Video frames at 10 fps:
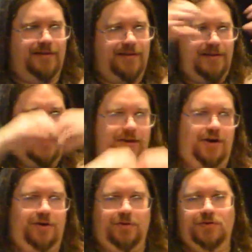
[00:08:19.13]
you
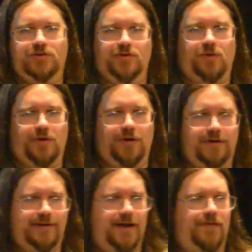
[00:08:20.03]
know, SOAR,
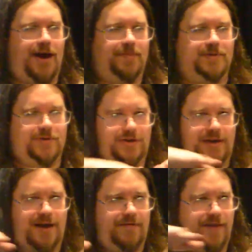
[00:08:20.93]
DevOps, which are
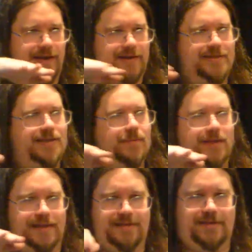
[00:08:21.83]
kind of like
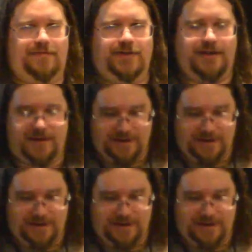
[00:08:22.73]
siblings of each other.